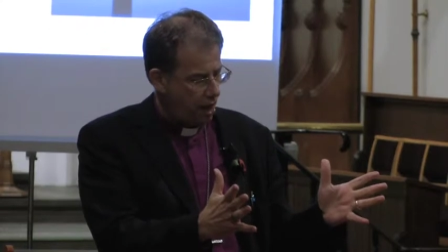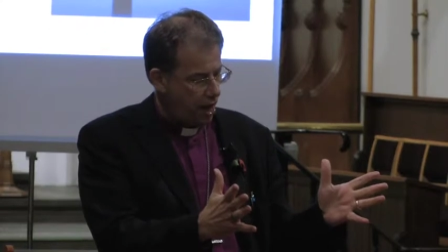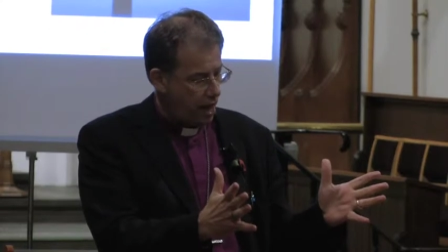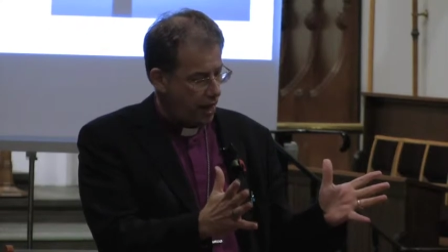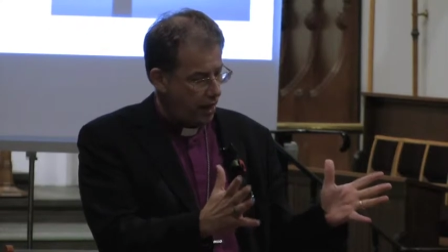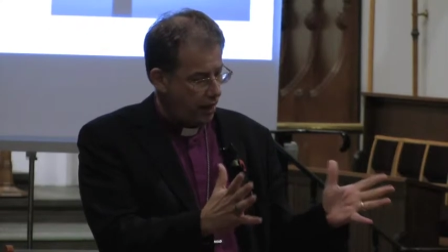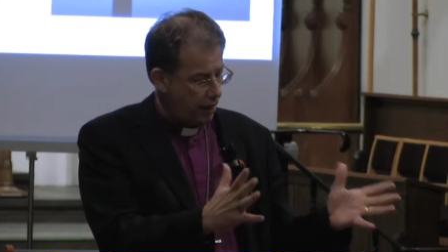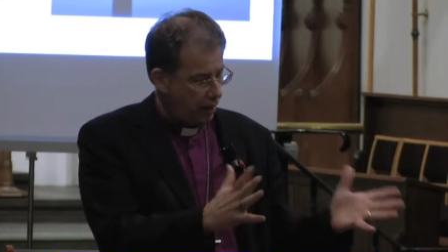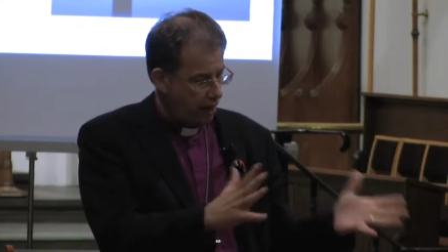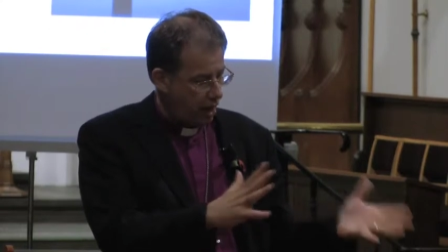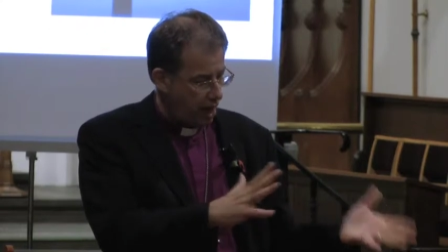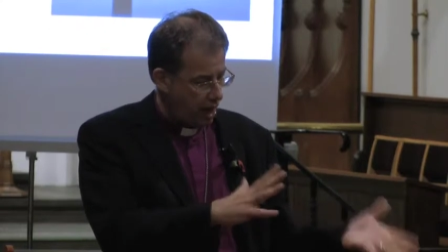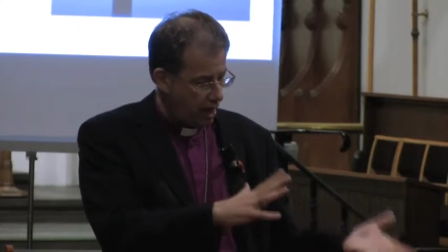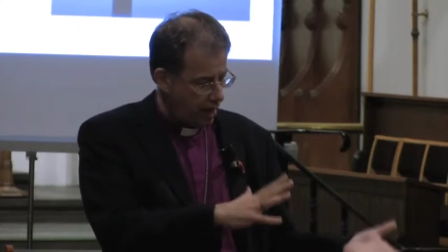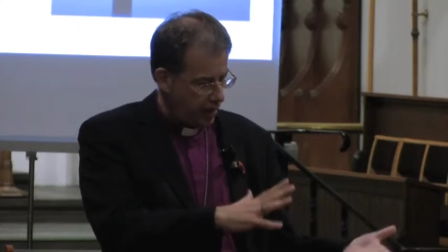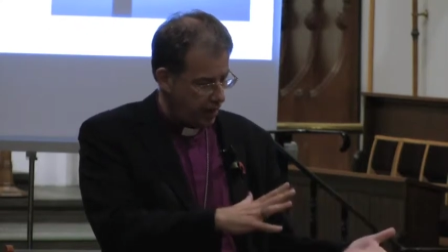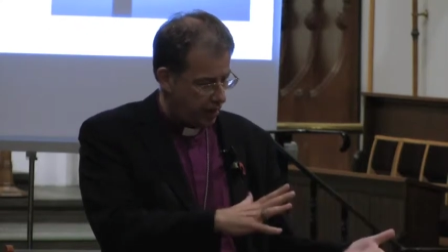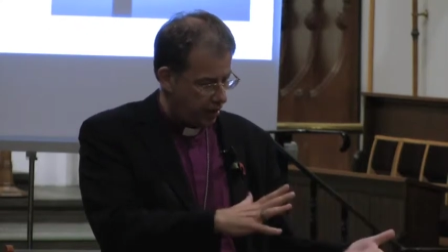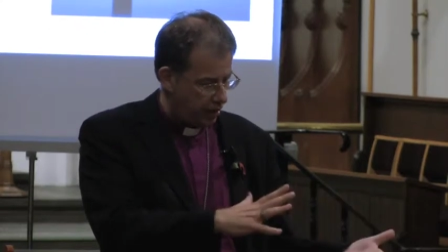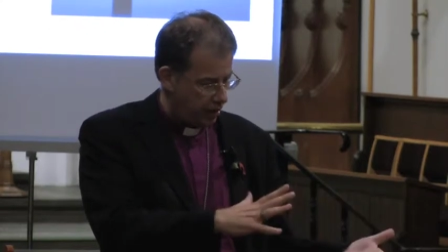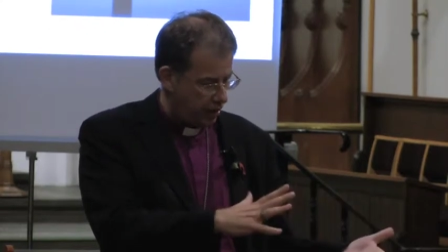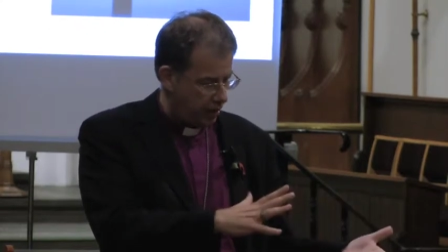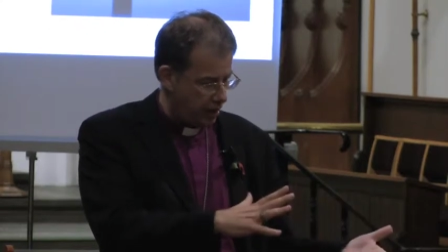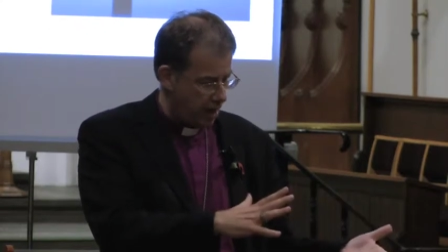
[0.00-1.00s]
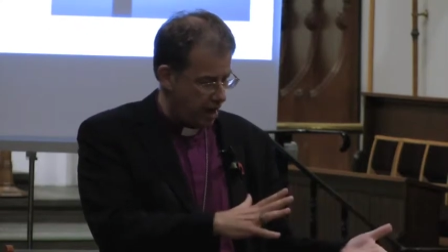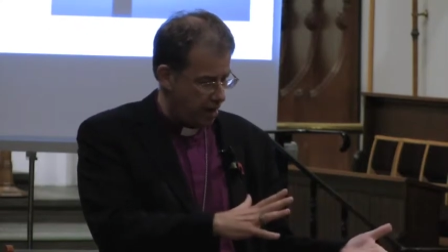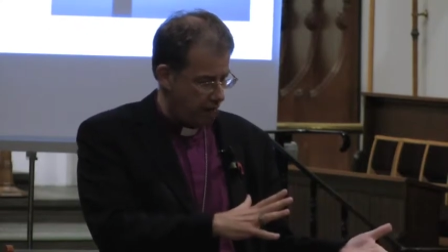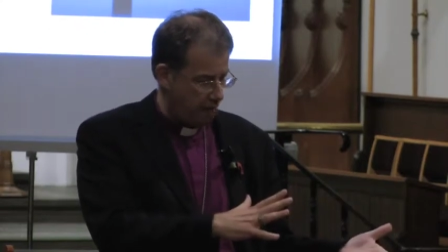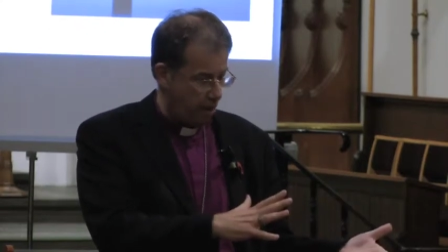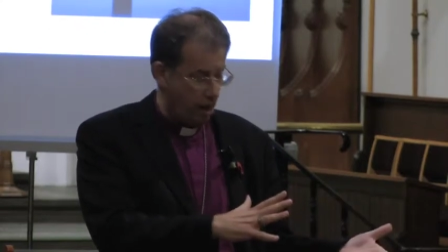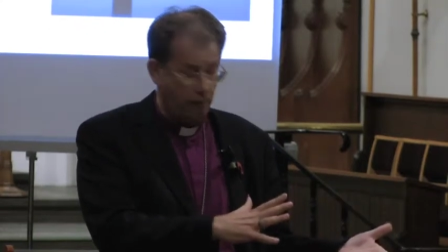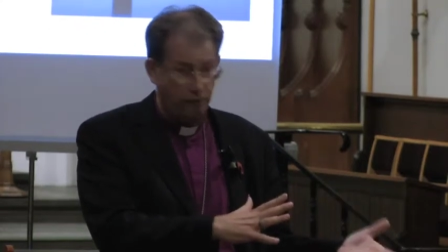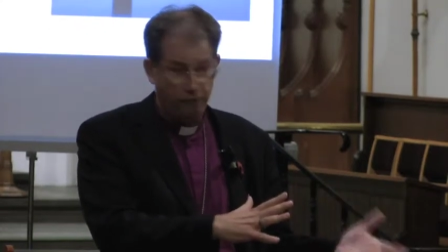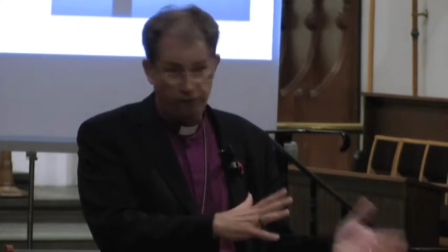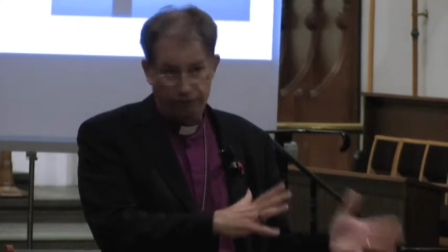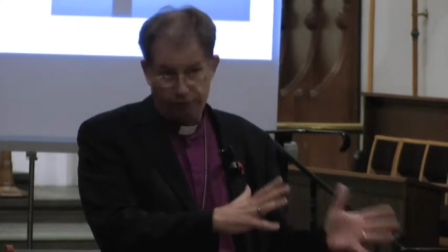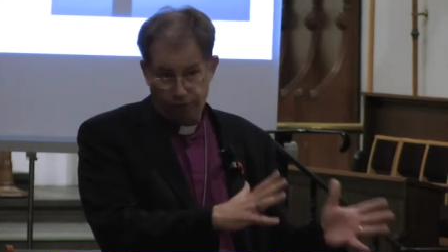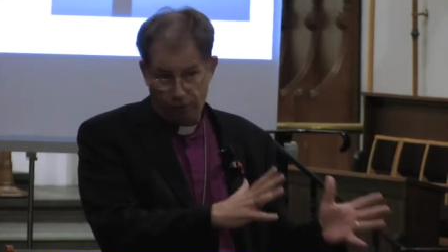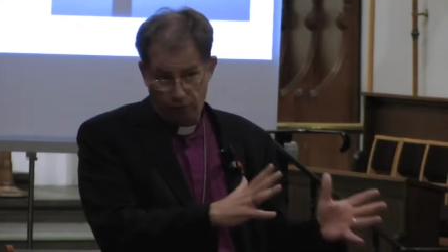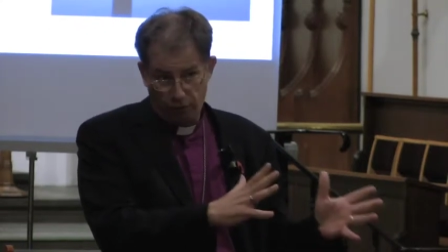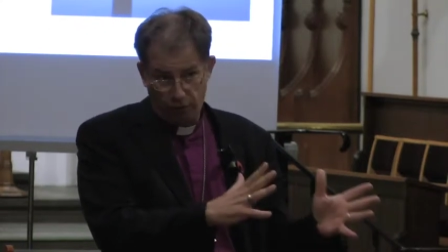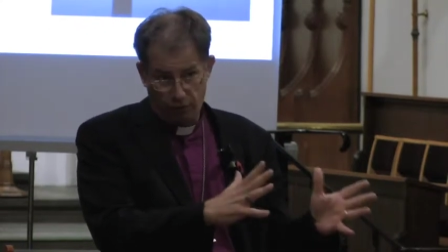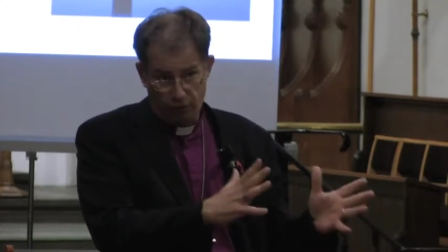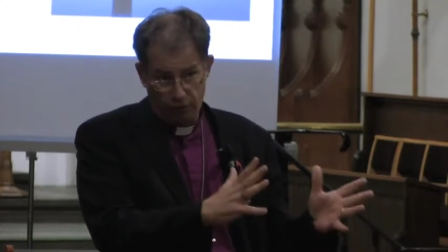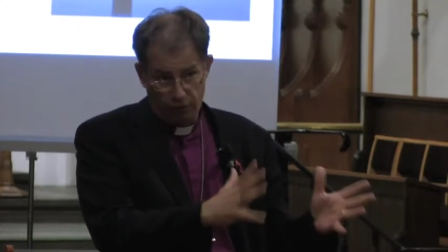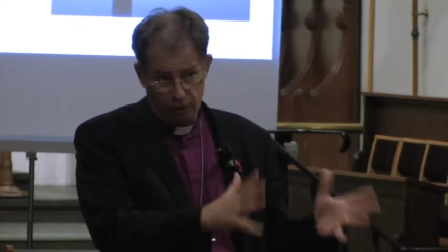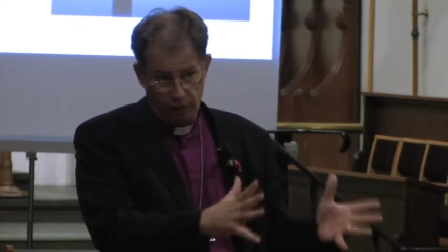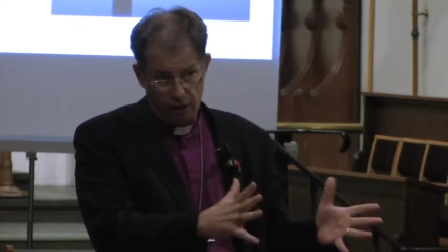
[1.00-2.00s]
I, I came home
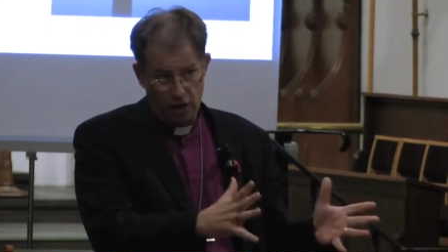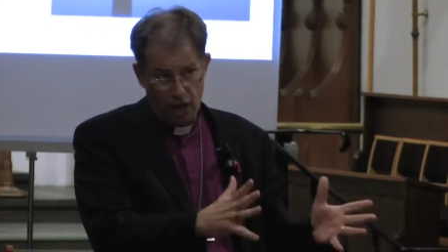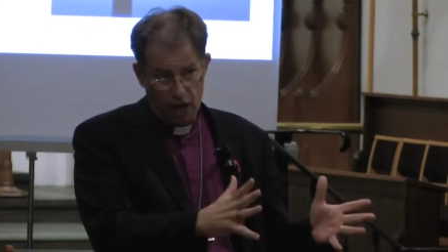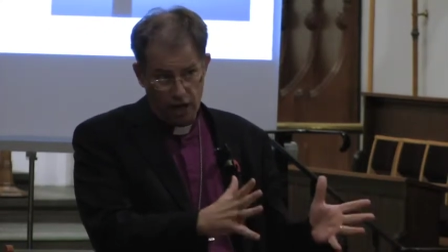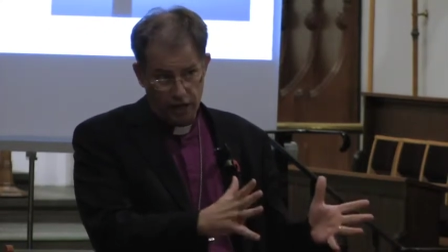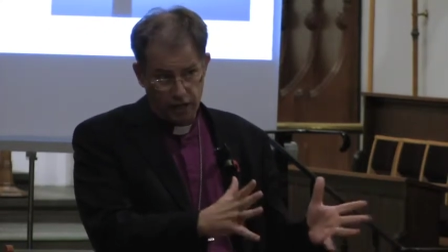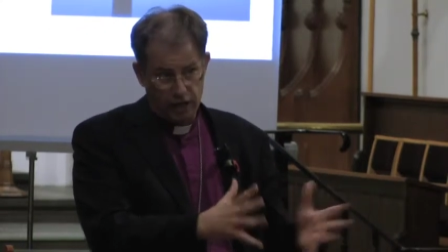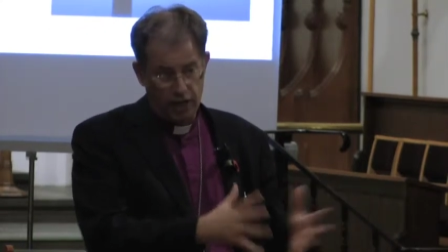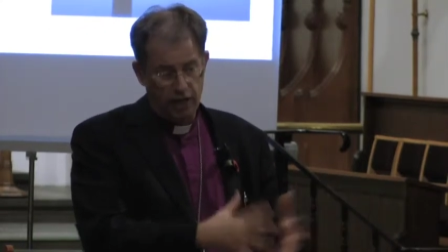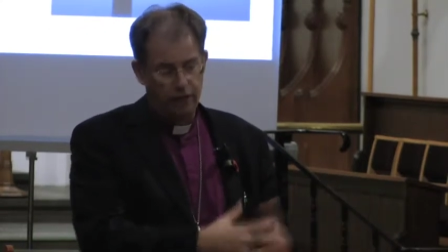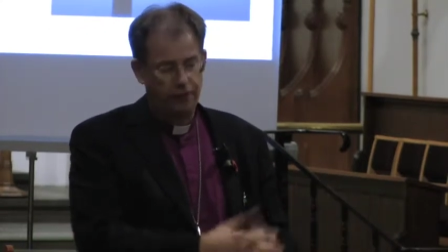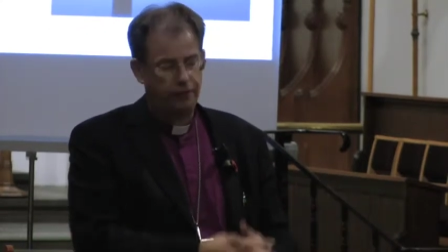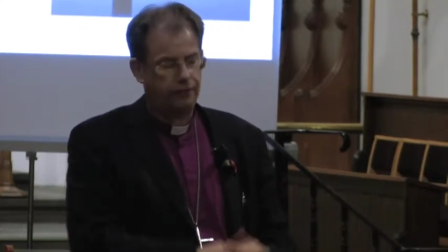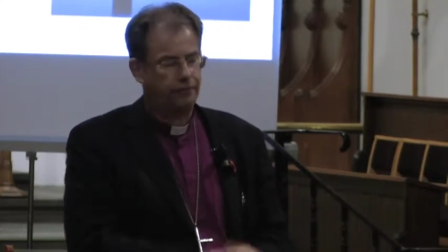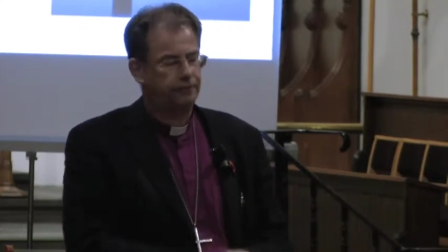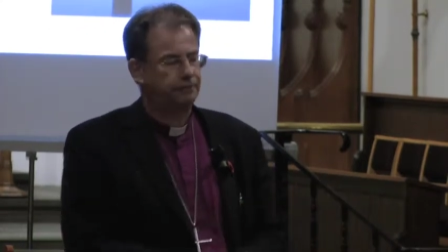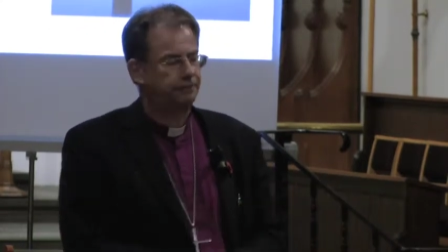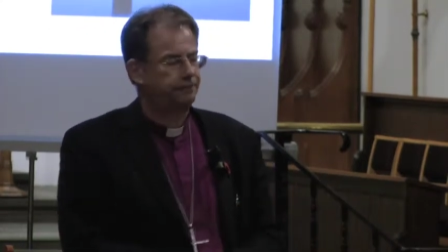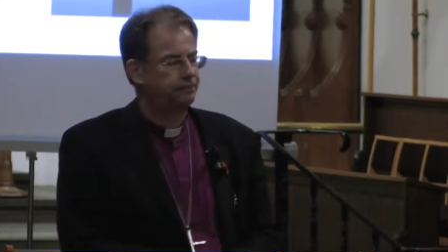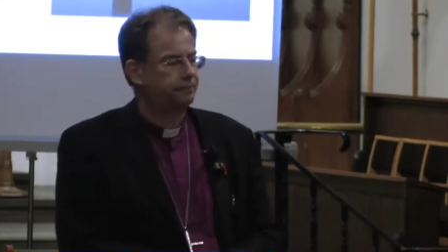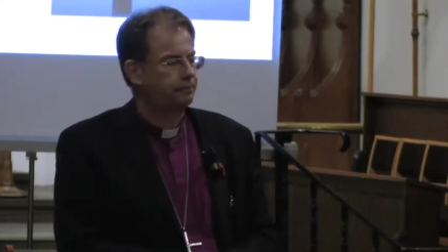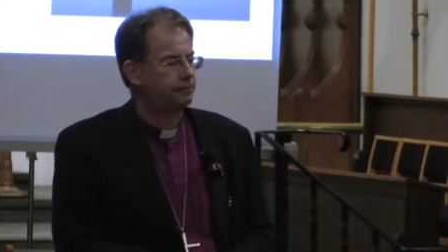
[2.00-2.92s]
for nine days